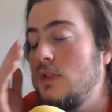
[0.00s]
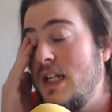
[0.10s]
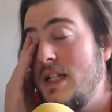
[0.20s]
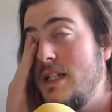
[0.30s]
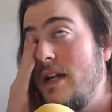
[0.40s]

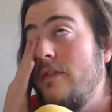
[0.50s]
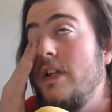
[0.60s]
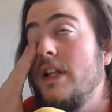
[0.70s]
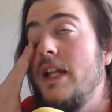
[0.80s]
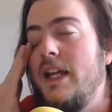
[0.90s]
he's definitely
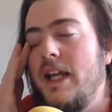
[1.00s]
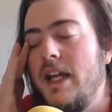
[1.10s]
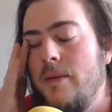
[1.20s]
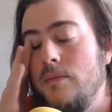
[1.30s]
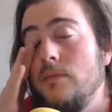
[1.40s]
a late
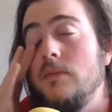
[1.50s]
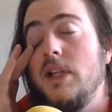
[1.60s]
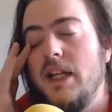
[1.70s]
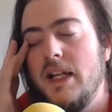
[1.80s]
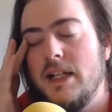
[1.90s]
game.
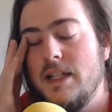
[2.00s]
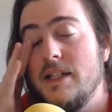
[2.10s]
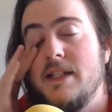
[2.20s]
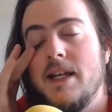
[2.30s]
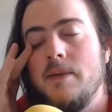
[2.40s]
He can get to the
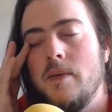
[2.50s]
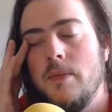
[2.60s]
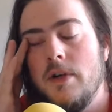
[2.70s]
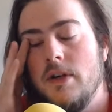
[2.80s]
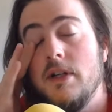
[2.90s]
same
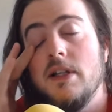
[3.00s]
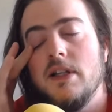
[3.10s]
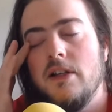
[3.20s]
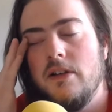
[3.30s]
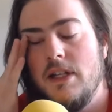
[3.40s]
number,
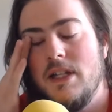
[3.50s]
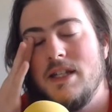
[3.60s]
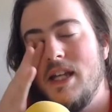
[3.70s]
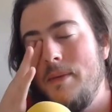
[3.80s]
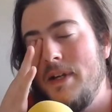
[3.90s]
literally the
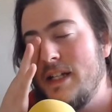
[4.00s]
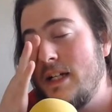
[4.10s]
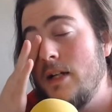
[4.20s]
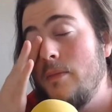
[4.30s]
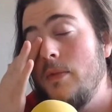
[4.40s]
same
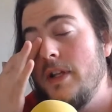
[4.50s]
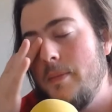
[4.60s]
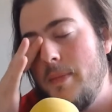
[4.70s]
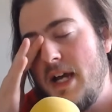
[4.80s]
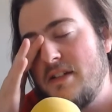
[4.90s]
exact number
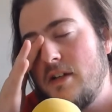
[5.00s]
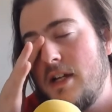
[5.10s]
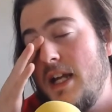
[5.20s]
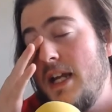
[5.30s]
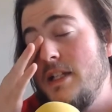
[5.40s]
that Basker
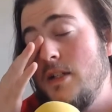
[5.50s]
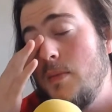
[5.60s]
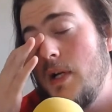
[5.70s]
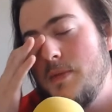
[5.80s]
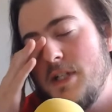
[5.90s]
could get to
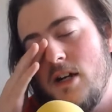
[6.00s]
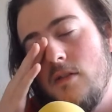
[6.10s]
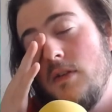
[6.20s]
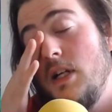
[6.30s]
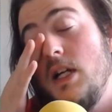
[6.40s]
by
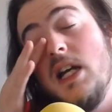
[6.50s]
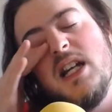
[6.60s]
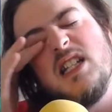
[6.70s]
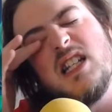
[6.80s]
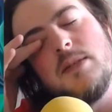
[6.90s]
himself,
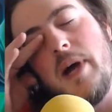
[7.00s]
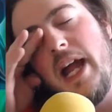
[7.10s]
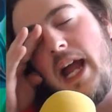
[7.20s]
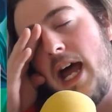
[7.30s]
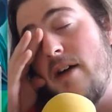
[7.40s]
just by
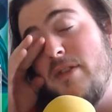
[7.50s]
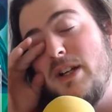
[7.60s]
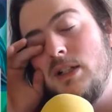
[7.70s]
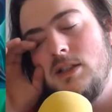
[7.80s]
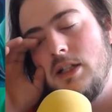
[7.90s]

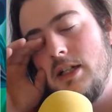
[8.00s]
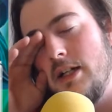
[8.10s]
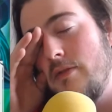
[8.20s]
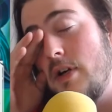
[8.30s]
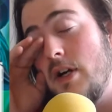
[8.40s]
having
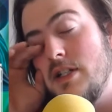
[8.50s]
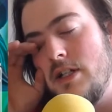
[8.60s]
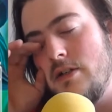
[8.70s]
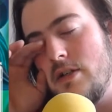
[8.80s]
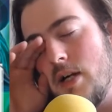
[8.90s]
enough cards in
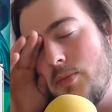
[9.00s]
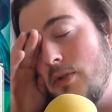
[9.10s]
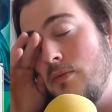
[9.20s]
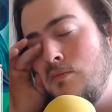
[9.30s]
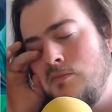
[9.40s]
your drop
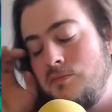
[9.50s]
zone.